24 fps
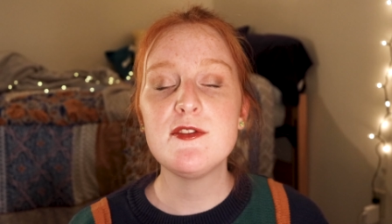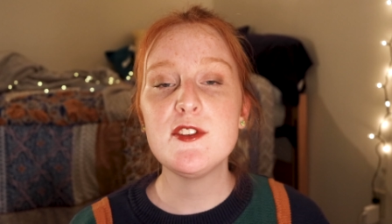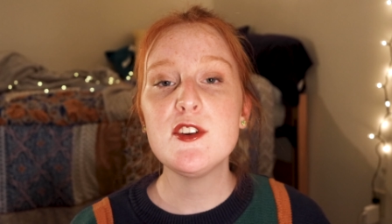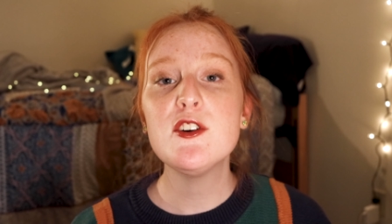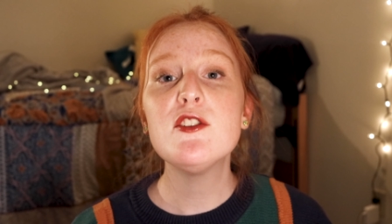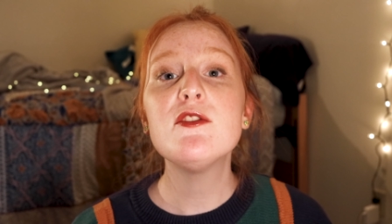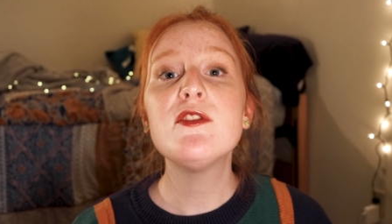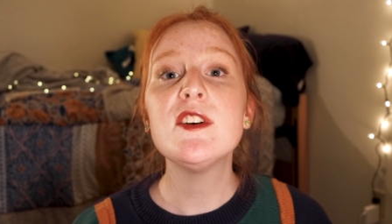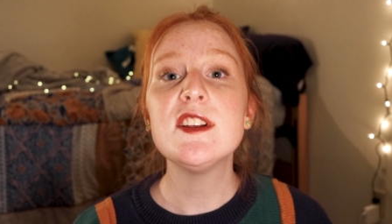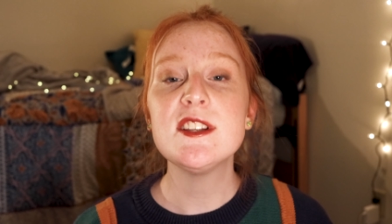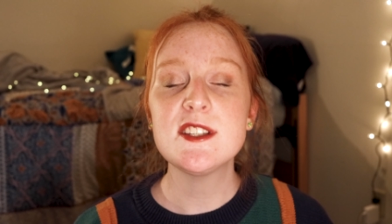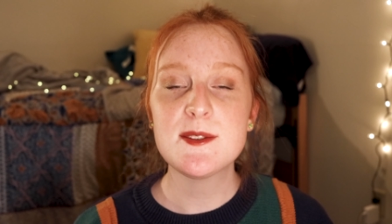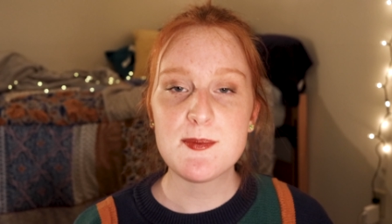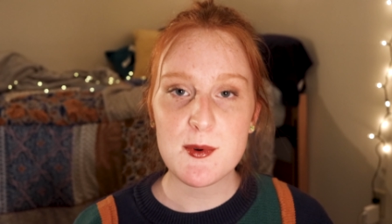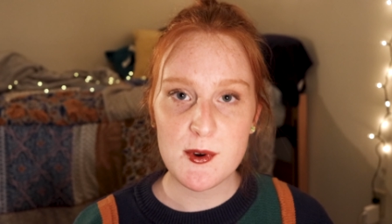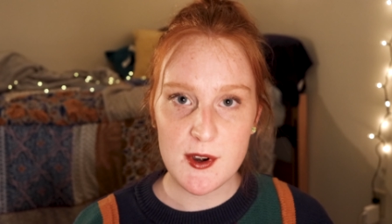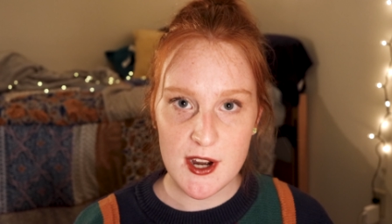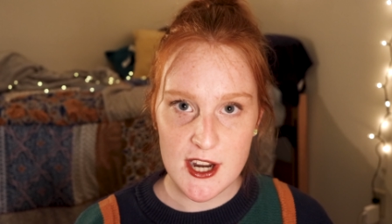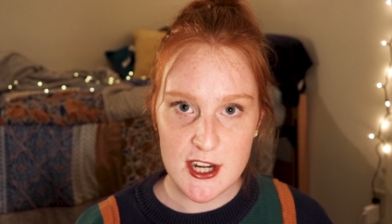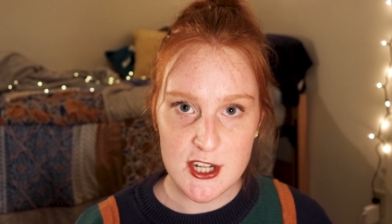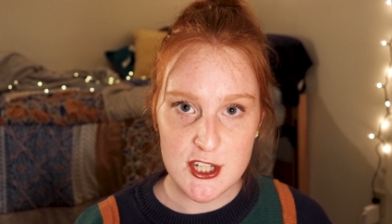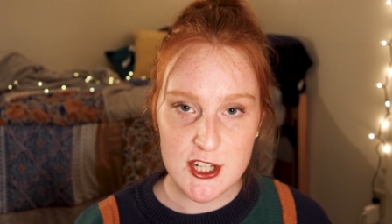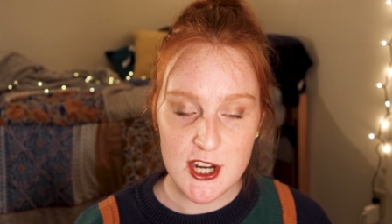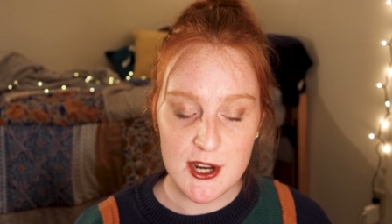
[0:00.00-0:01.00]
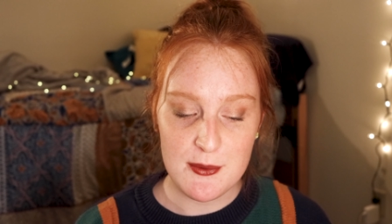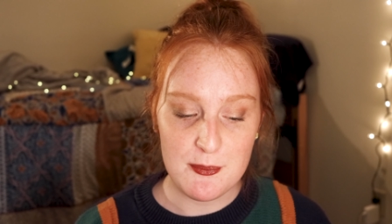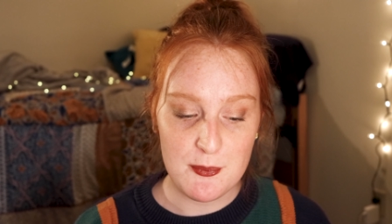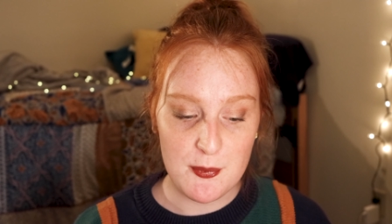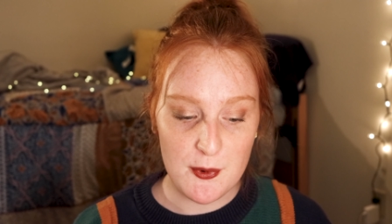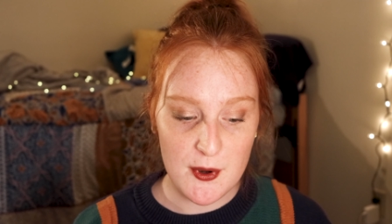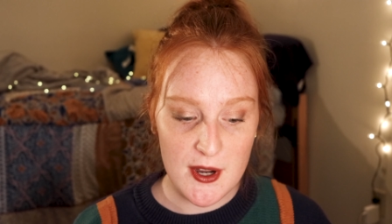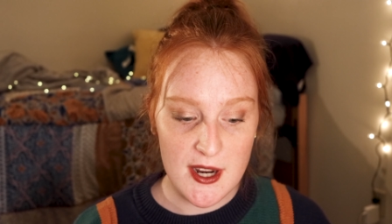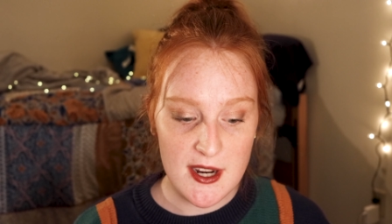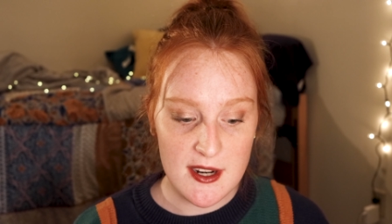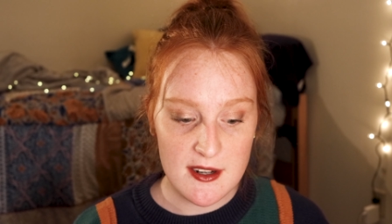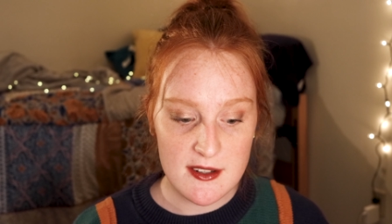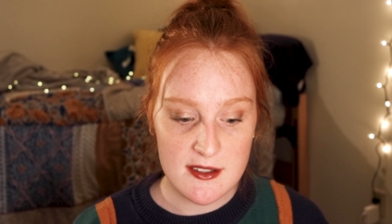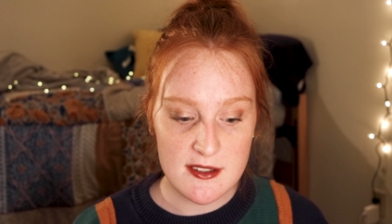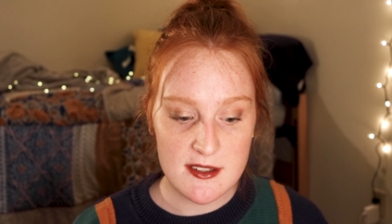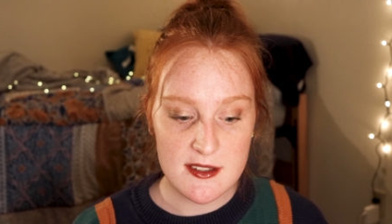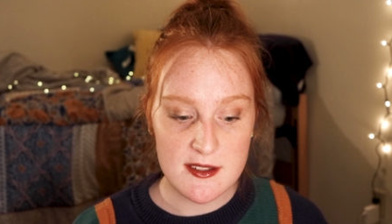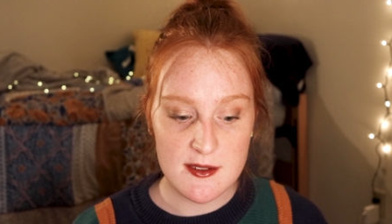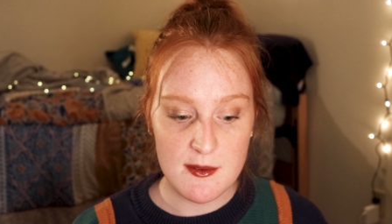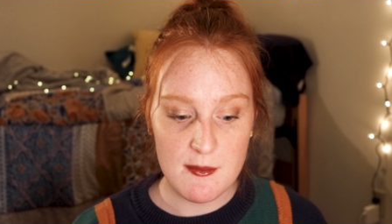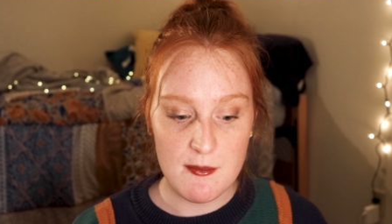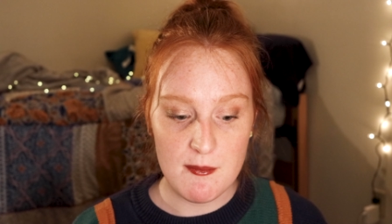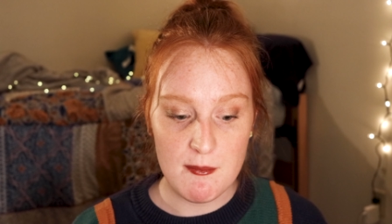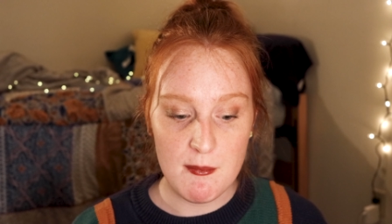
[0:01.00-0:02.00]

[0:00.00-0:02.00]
view of inspiration brings